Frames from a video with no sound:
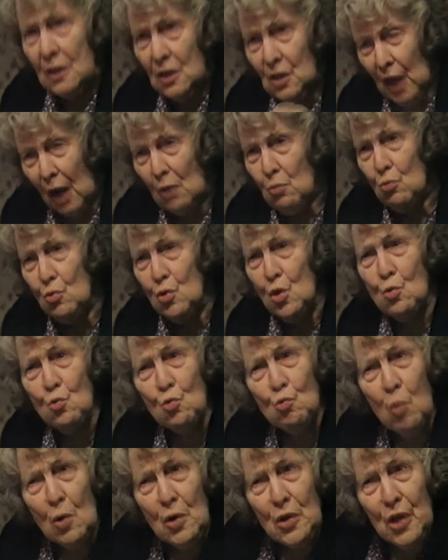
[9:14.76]
Don't
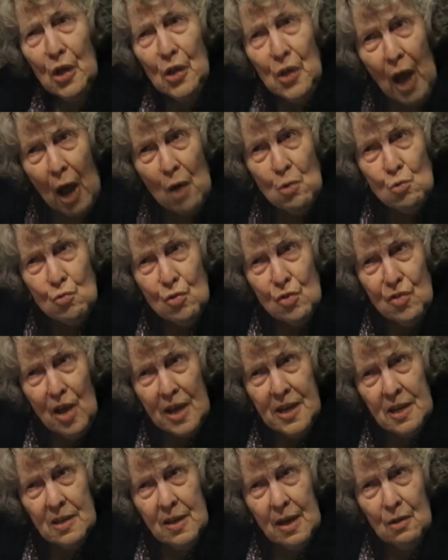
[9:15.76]
use what you know to
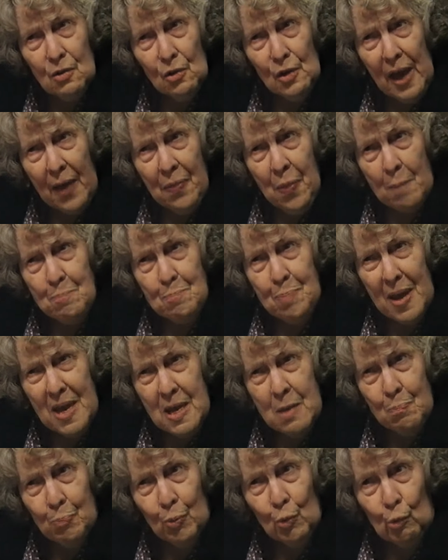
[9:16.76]
take it out on other
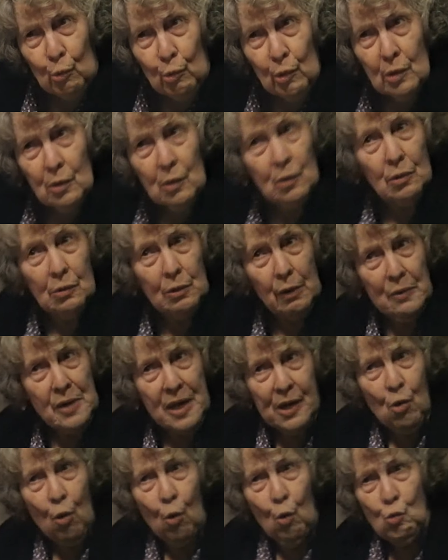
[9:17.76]
people. You only
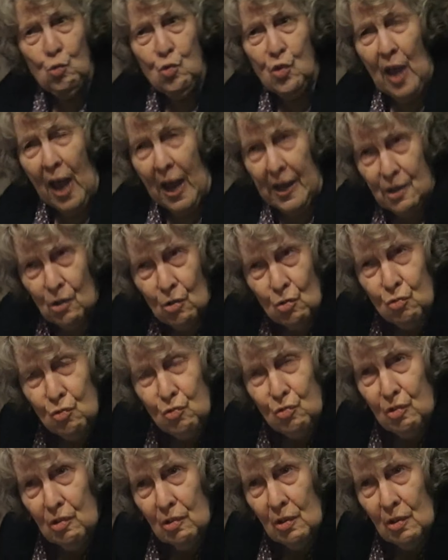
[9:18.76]
cause chaos.